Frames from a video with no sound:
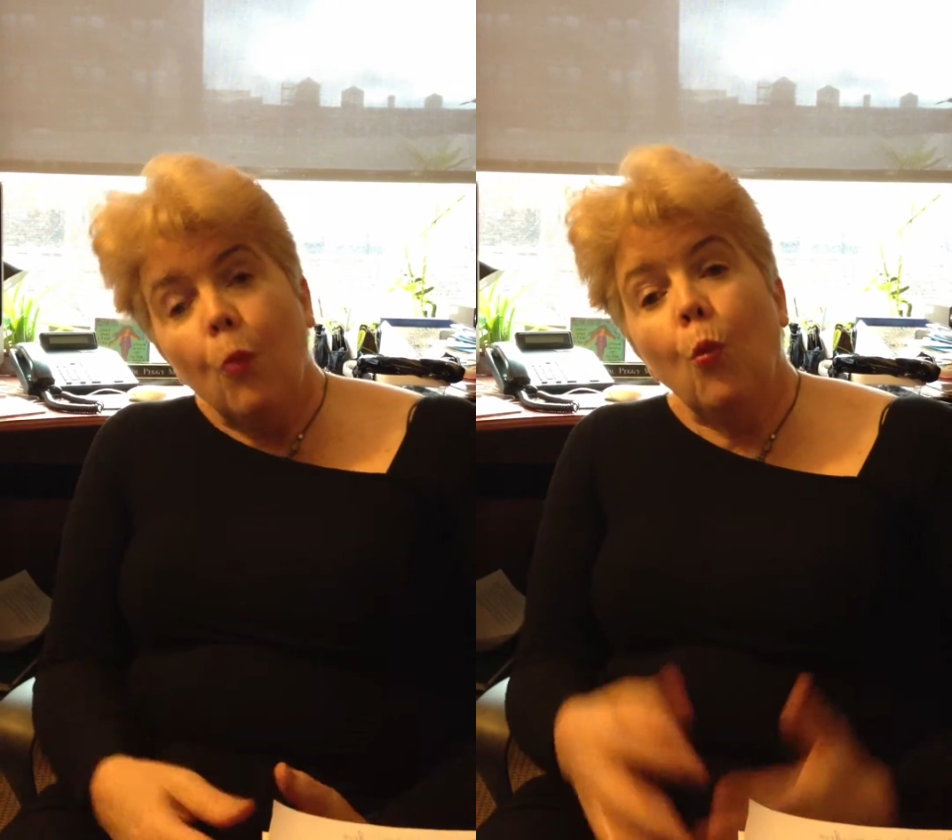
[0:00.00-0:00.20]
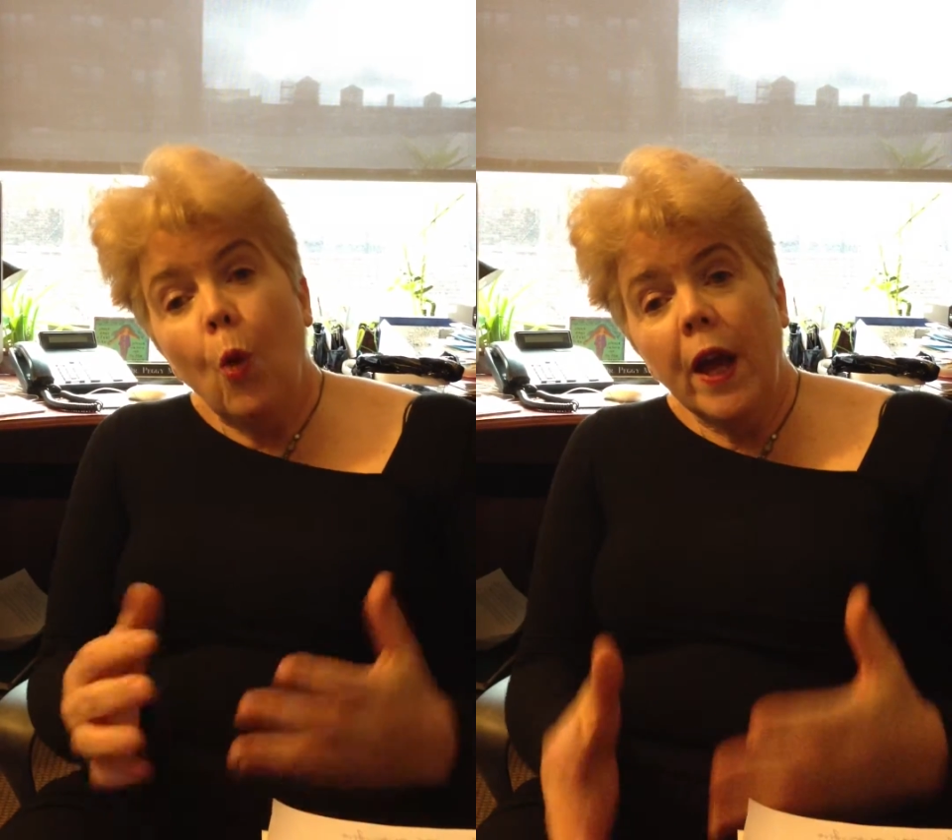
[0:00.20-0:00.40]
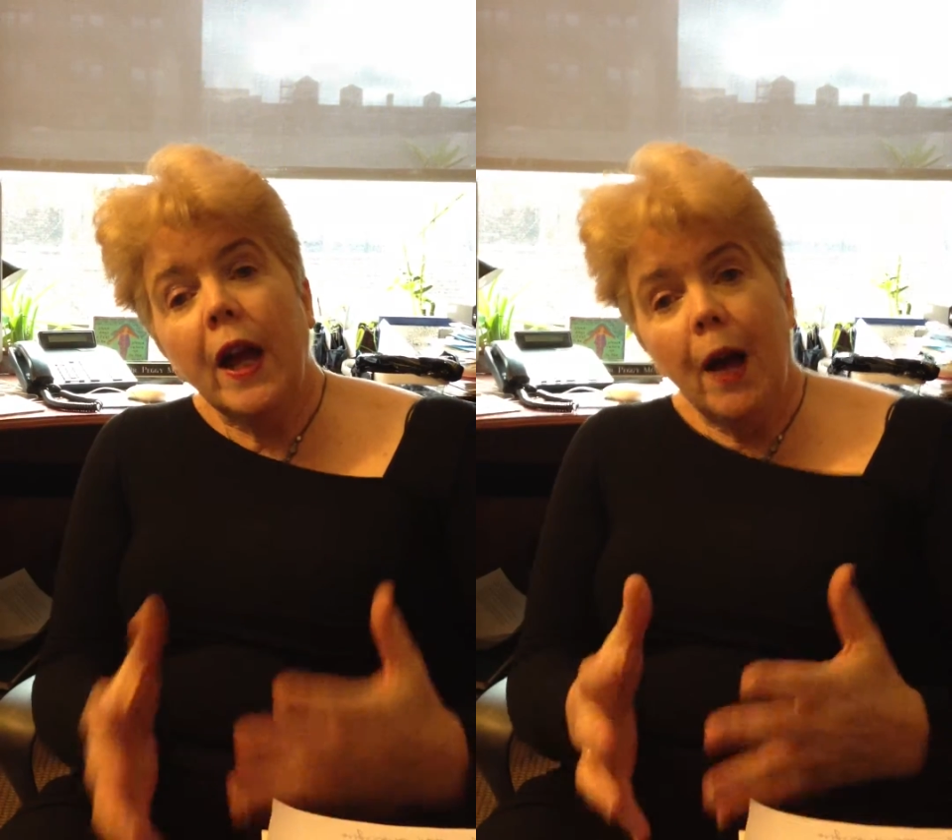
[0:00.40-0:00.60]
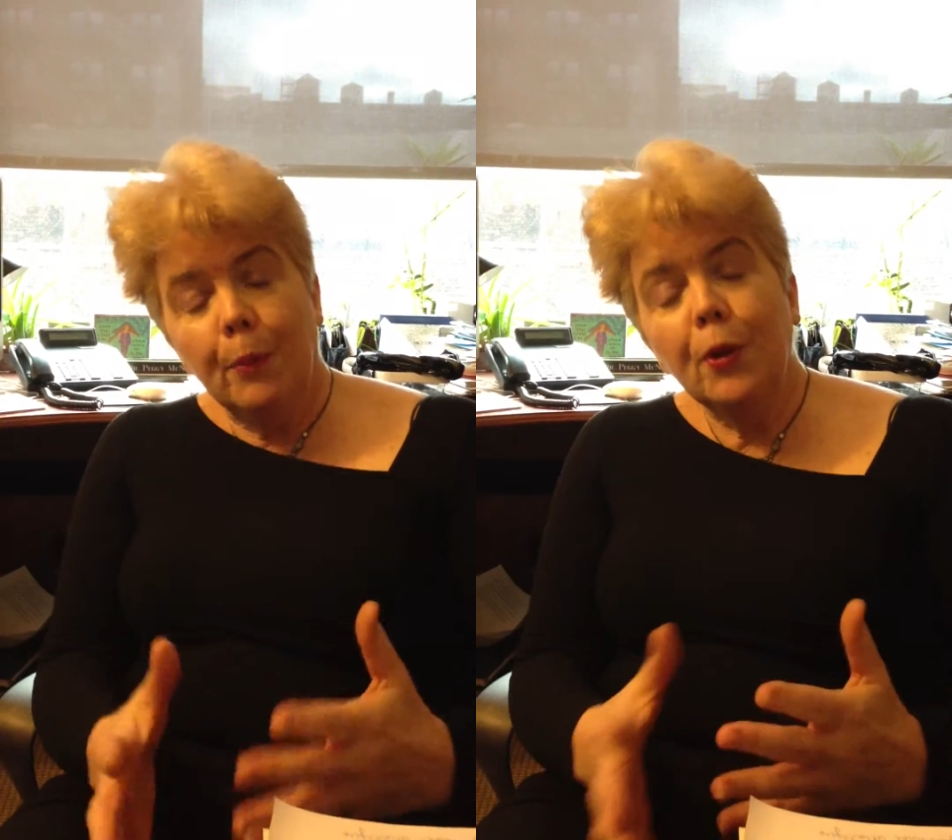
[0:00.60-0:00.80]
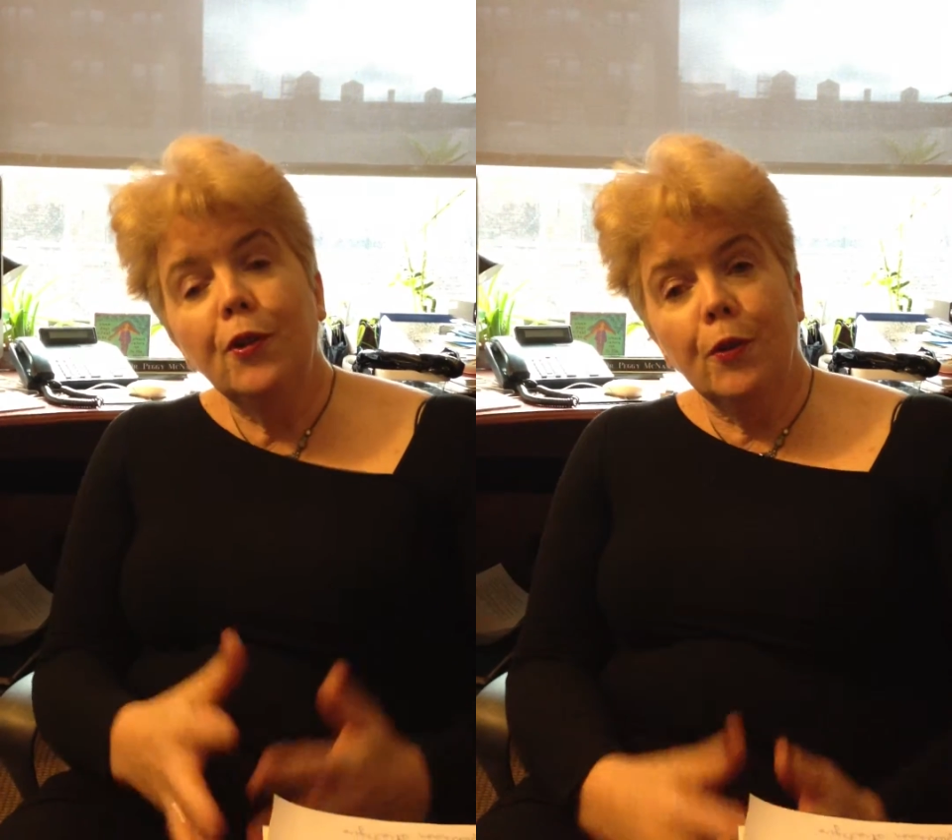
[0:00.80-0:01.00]
what
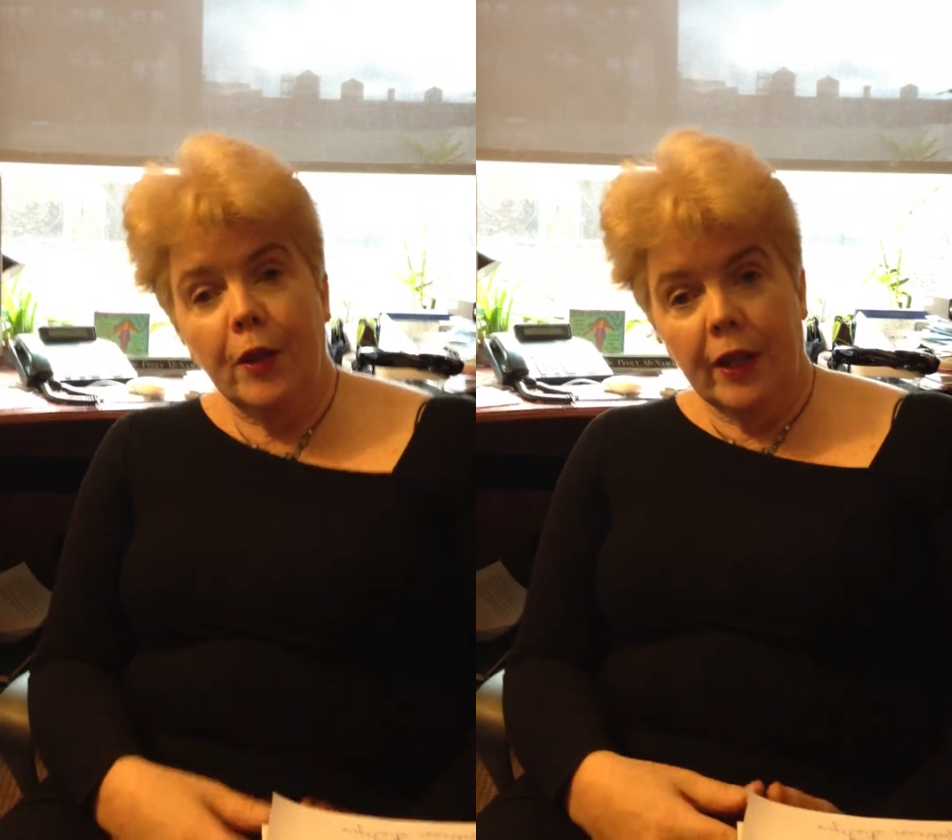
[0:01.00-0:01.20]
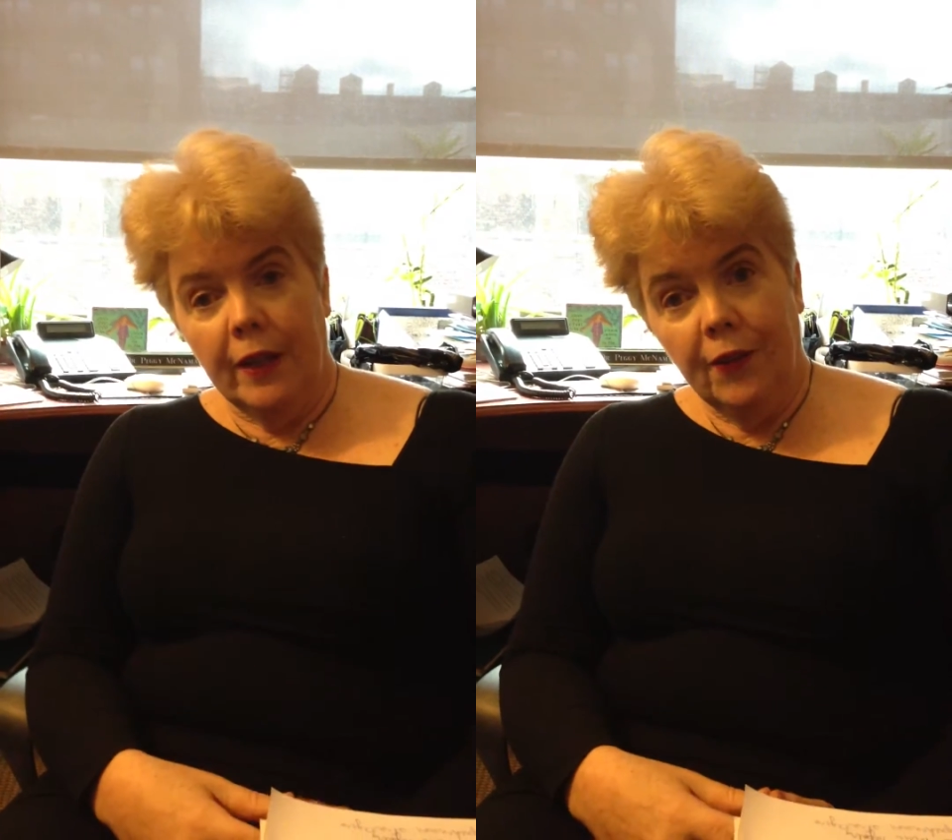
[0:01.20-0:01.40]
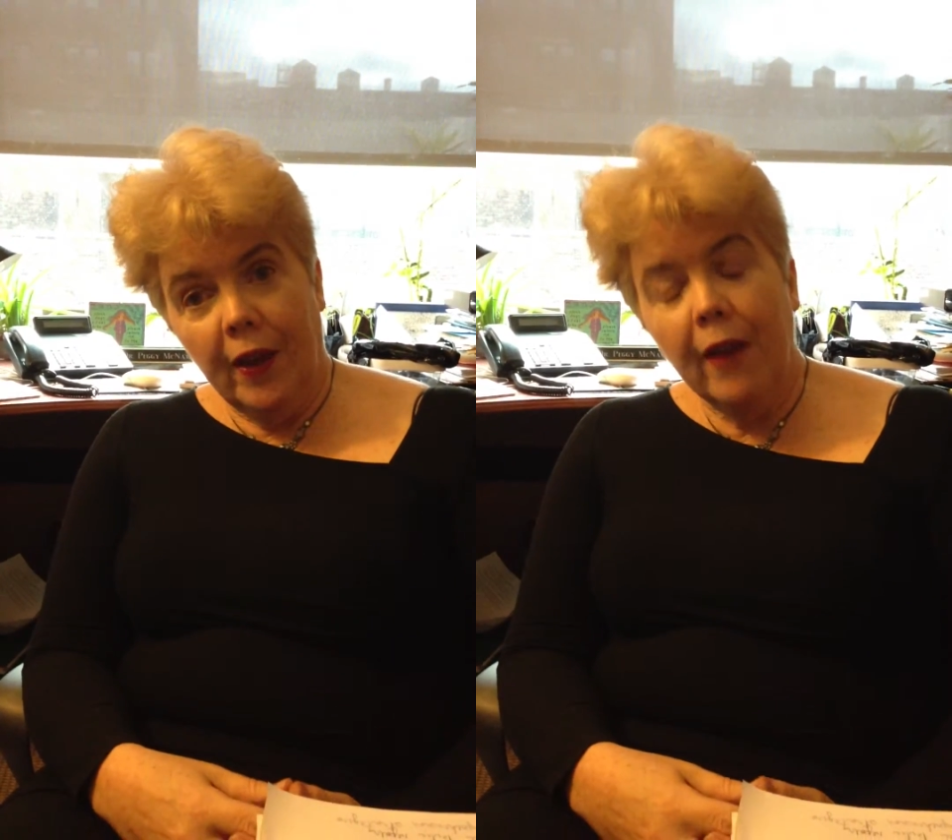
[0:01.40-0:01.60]
opportunities